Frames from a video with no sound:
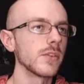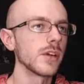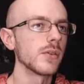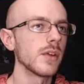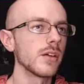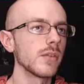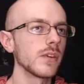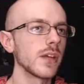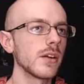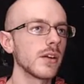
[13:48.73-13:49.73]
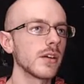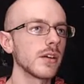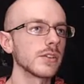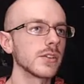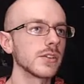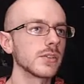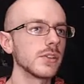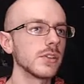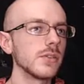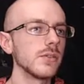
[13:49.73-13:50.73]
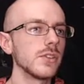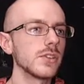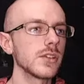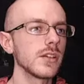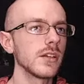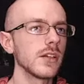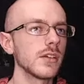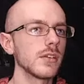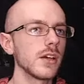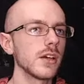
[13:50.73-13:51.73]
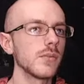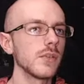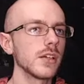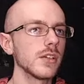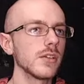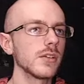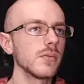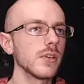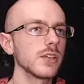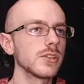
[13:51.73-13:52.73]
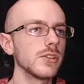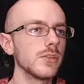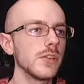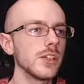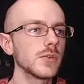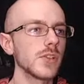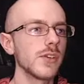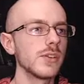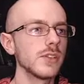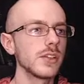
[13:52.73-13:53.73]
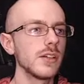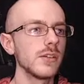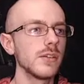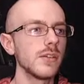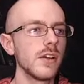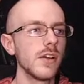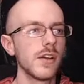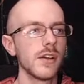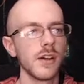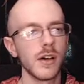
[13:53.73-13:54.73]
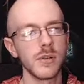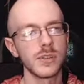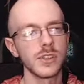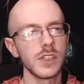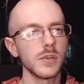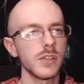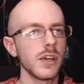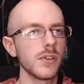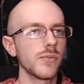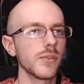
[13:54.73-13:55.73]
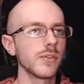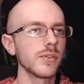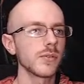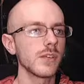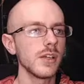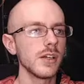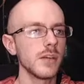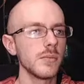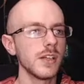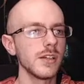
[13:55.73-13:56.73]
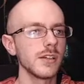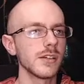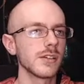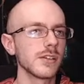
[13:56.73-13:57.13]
like in without any contest. We can do this, and then like we can we can two-piece without using the ult. Uh, what's his H P like? four oh three. I mean.